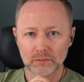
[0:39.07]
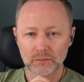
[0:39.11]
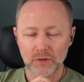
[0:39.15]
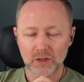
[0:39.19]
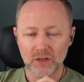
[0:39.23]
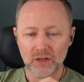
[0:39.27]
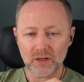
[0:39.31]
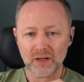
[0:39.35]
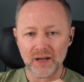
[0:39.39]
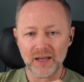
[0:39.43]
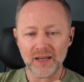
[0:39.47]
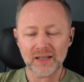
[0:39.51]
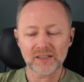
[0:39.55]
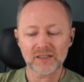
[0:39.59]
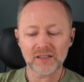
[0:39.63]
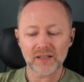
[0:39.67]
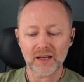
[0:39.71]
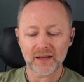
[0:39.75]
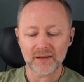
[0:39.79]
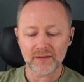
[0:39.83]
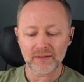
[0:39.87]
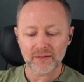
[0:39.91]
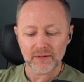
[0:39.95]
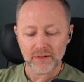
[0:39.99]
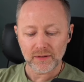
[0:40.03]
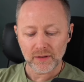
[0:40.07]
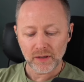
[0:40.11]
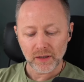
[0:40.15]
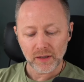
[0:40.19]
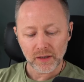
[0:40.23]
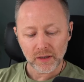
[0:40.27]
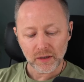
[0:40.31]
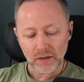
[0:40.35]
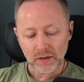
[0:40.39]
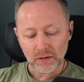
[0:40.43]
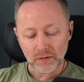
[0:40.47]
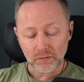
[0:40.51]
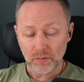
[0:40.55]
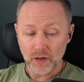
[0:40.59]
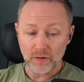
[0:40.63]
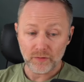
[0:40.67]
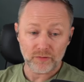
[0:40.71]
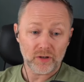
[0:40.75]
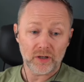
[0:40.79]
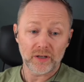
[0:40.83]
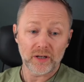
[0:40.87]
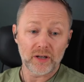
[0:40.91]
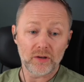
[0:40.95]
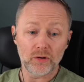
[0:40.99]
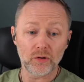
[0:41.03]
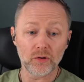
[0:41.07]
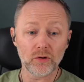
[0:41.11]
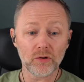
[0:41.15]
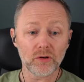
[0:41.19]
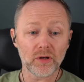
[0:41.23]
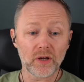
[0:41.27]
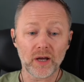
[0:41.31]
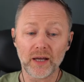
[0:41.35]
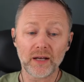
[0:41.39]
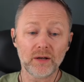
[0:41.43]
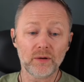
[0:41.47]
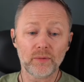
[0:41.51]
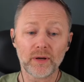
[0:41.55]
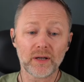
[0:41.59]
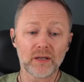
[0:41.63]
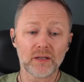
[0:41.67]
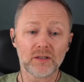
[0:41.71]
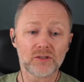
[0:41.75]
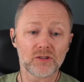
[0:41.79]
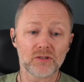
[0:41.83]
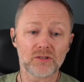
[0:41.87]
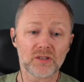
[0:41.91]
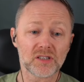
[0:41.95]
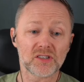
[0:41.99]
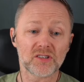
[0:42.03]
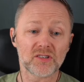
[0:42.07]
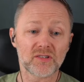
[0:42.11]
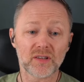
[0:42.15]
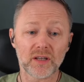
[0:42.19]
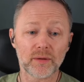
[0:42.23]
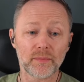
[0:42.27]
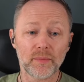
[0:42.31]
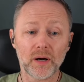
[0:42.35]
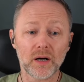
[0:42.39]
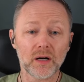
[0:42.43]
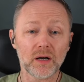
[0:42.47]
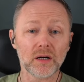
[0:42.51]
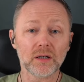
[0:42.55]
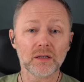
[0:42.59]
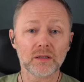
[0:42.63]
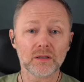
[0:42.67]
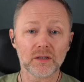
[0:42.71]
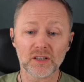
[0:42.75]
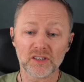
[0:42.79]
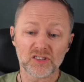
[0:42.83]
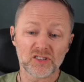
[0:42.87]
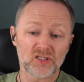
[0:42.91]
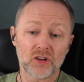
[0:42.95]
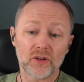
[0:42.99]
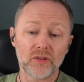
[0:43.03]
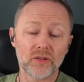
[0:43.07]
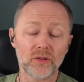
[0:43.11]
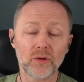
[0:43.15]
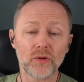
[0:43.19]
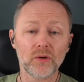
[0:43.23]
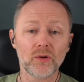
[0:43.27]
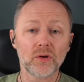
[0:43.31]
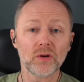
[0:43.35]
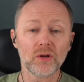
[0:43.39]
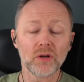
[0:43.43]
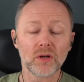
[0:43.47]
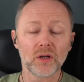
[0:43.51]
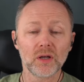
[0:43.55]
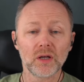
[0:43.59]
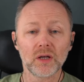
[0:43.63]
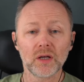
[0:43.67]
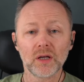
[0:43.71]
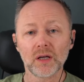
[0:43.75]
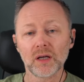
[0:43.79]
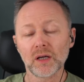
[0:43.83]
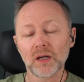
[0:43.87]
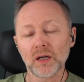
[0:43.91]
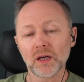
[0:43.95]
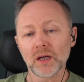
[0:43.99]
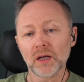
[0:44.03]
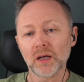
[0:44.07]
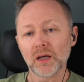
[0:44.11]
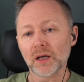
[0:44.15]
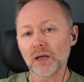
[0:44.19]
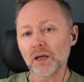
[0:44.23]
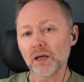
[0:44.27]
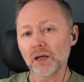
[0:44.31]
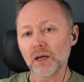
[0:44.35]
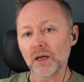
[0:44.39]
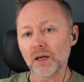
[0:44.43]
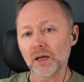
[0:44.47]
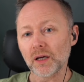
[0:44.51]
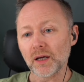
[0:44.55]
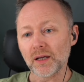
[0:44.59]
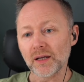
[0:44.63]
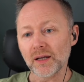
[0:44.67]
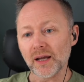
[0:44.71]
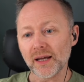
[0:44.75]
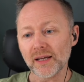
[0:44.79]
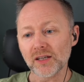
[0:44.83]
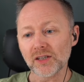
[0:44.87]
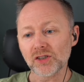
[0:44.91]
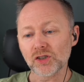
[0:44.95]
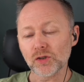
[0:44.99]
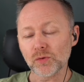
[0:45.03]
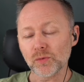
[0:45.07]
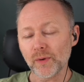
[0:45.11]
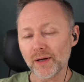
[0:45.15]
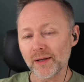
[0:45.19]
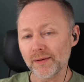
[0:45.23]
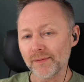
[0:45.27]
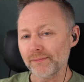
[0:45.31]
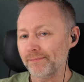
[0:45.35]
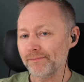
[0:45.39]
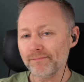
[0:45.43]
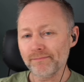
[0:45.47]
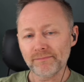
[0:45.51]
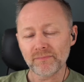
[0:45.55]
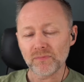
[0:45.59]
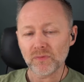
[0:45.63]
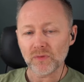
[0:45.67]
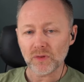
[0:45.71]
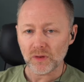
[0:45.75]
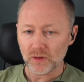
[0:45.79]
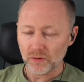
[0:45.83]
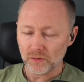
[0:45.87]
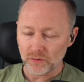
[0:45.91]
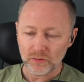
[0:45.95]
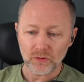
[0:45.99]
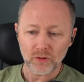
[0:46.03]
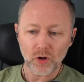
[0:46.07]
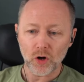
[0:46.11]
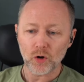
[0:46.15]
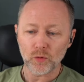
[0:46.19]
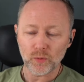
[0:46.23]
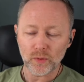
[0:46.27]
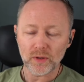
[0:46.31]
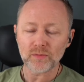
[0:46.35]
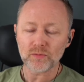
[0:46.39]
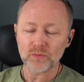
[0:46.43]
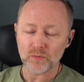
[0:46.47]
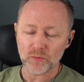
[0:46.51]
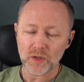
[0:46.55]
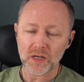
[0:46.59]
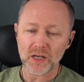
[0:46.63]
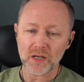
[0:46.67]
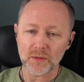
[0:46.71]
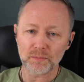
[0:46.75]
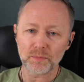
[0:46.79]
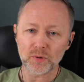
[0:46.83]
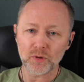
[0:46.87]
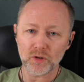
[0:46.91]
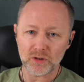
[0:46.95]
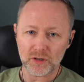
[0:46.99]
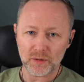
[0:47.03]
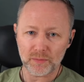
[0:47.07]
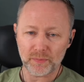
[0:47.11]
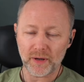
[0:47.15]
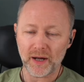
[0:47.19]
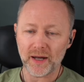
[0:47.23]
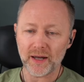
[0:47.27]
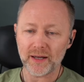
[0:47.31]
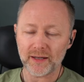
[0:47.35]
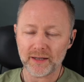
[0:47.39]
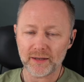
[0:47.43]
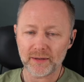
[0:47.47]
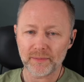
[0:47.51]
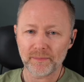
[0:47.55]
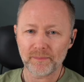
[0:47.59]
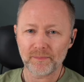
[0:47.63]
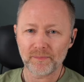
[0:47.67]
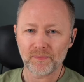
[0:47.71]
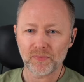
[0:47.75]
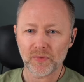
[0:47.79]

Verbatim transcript: And Craig said, well, I've done it now anyway, so it doesn't really matter. It's done now. And the angel went, no, we can put you back.